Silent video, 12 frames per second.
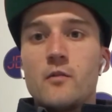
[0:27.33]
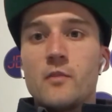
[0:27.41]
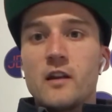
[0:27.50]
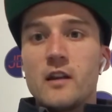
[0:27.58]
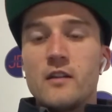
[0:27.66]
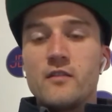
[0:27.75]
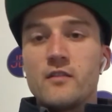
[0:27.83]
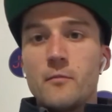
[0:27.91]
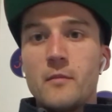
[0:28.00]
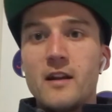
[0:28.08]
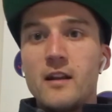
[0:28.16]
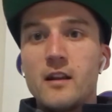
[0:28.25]
begins
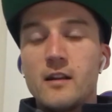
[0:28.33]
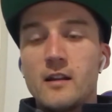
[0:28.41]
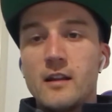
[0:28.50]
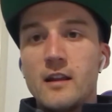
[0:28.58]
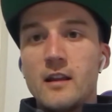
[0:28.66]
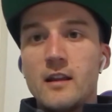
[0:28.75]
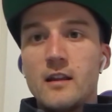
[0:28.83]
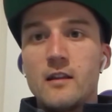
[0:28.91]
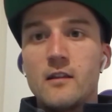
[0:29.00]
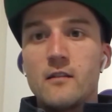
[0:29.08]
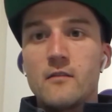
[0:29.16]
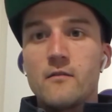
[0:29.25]
immediately
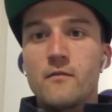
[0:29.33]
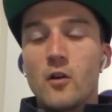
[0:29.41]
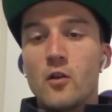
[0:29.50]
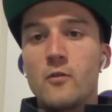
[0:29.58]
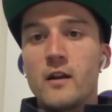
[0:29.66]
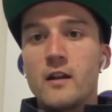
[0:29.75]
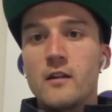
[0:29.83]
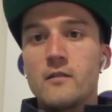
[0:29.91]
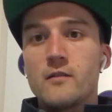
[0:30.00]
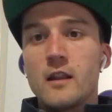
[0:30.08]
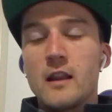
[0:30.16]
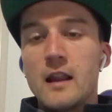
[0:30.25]
following
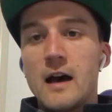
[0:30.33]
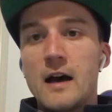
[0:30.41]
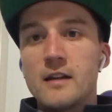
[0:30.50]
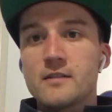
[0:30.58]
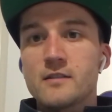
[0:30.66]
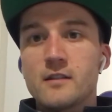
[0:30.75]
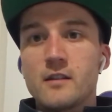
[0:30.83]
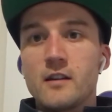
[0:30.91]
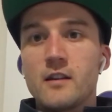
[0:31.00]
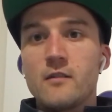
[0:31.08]
the last